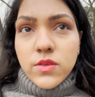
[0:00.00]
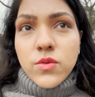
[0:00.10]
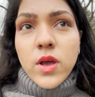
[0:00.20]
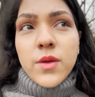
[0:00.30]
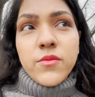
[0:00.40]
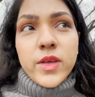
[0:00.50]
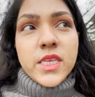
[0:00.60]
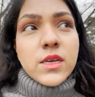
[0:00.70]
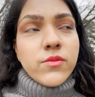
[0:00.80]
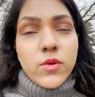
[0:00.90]
So I'm
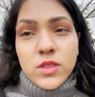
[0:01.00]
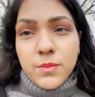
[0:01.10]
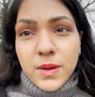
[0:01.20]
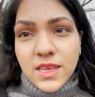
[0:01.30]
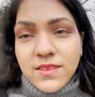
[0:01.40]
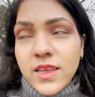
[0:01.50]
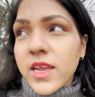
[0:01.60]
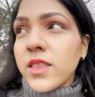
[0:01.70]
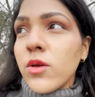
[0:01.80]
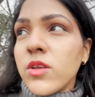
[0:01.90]
waiting for the bus and
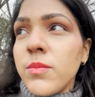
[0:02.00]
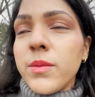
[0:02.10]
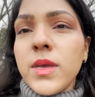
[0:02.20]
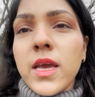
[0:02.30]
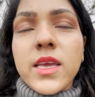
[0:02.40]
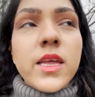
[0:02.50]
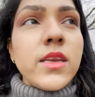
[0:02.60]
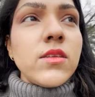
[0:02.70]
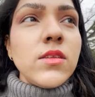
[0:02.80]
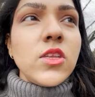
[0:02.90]
I thought maybe I
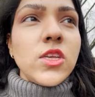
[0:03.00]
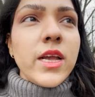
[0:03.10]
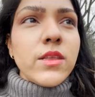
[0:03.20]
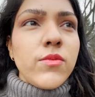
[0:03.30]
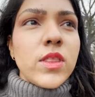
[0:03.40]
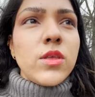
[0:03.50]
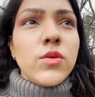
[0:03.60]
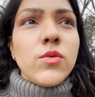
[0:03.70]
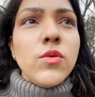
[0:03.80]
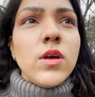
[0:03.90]
can chat with
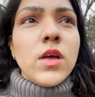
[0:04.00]
you.